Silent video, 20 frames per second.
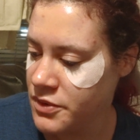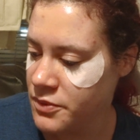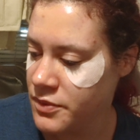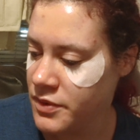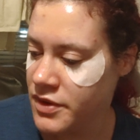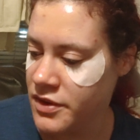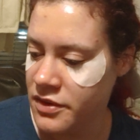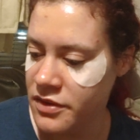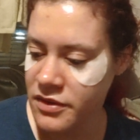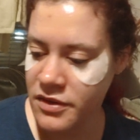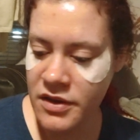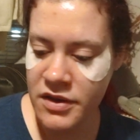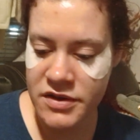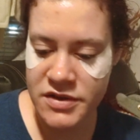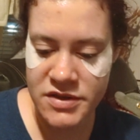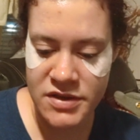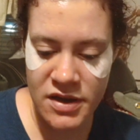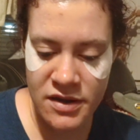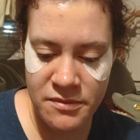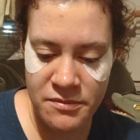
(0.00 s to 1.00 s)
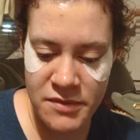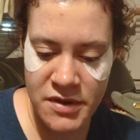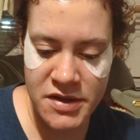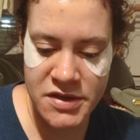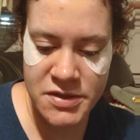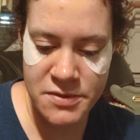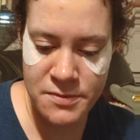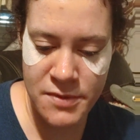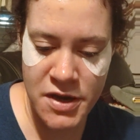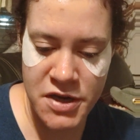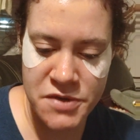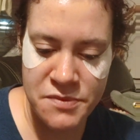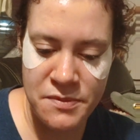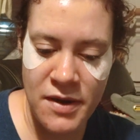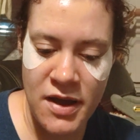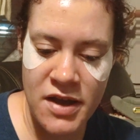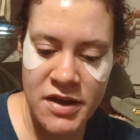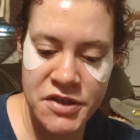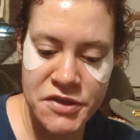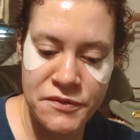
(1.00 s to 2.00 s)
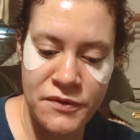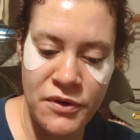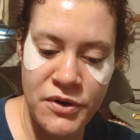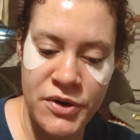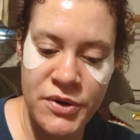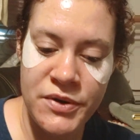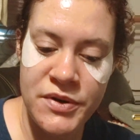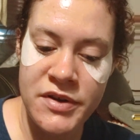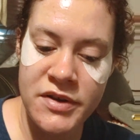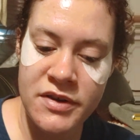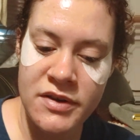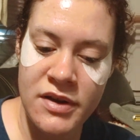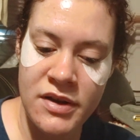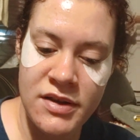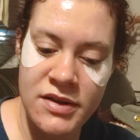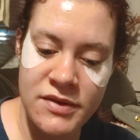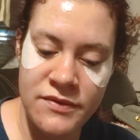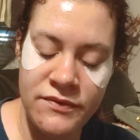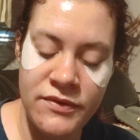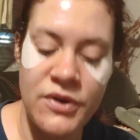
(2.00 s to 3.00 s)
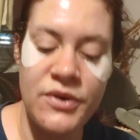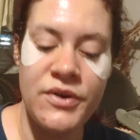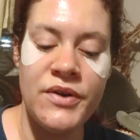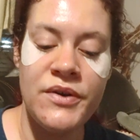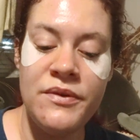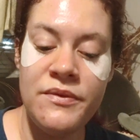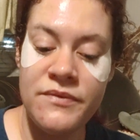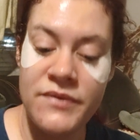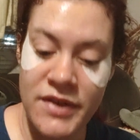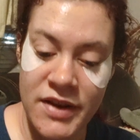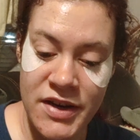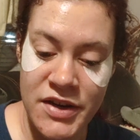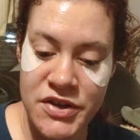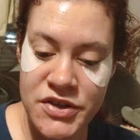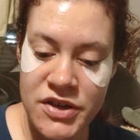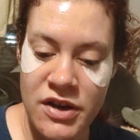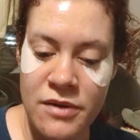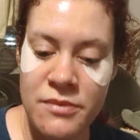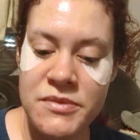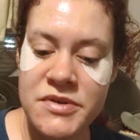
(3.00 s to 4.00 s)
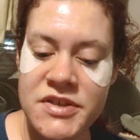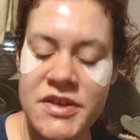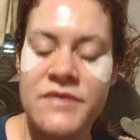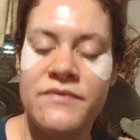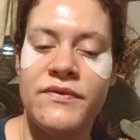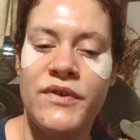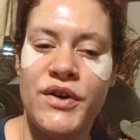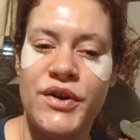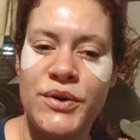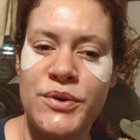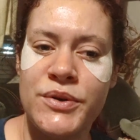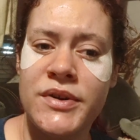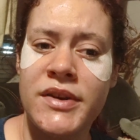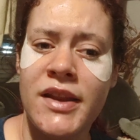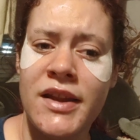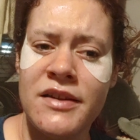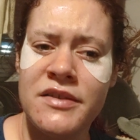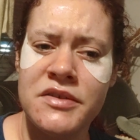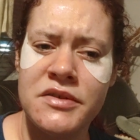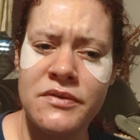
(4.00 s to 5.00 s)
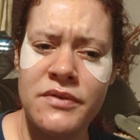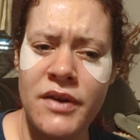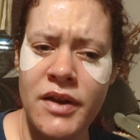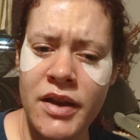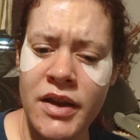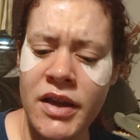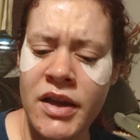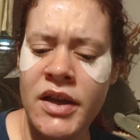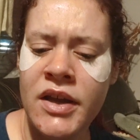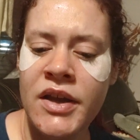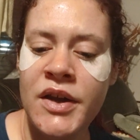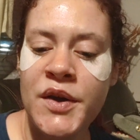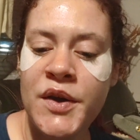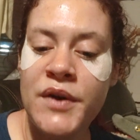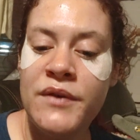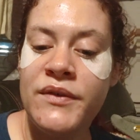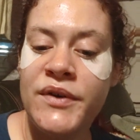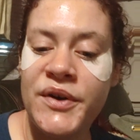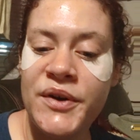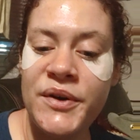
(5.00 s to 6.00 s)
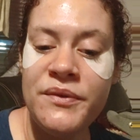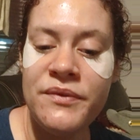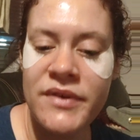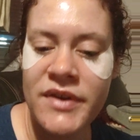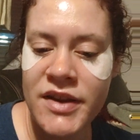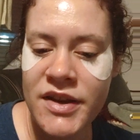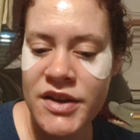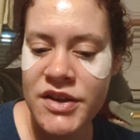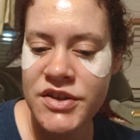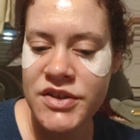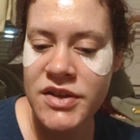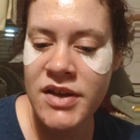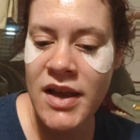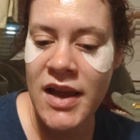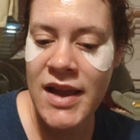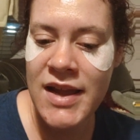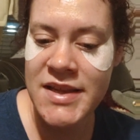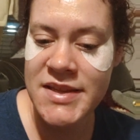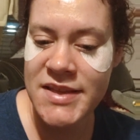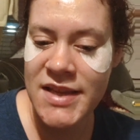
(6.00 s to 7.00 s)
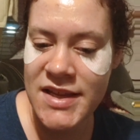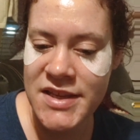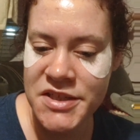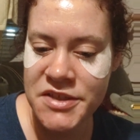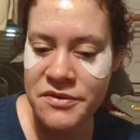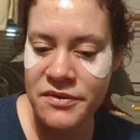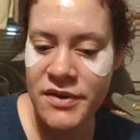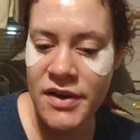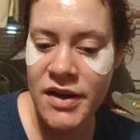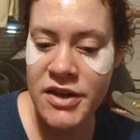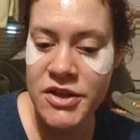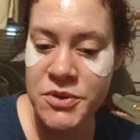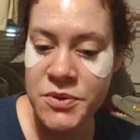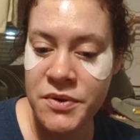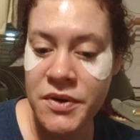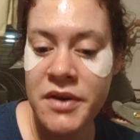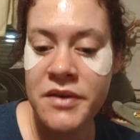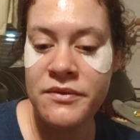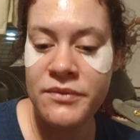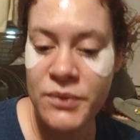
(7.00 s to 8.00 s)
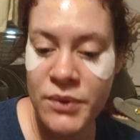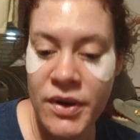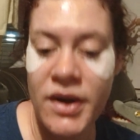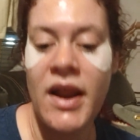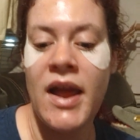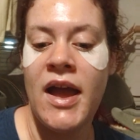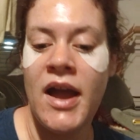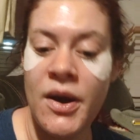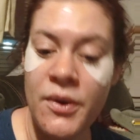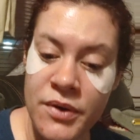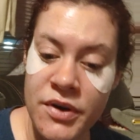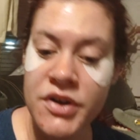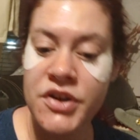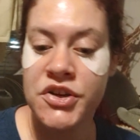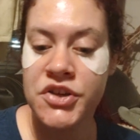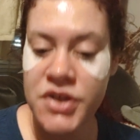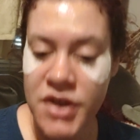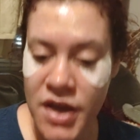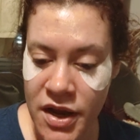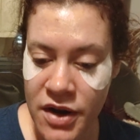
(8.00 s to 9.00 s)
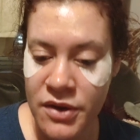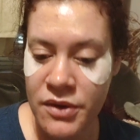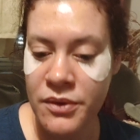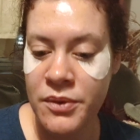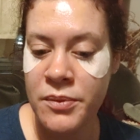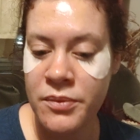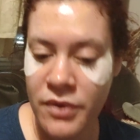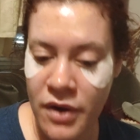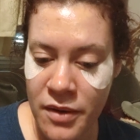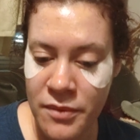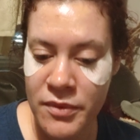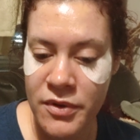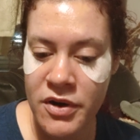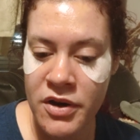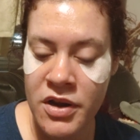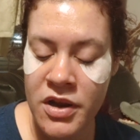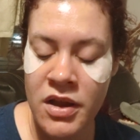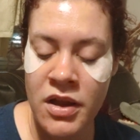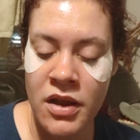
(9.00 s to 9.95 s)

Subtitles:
with some Smashbox photo finish. I almost said photo intensify. Photo finish intensify 24-hour shadow primer,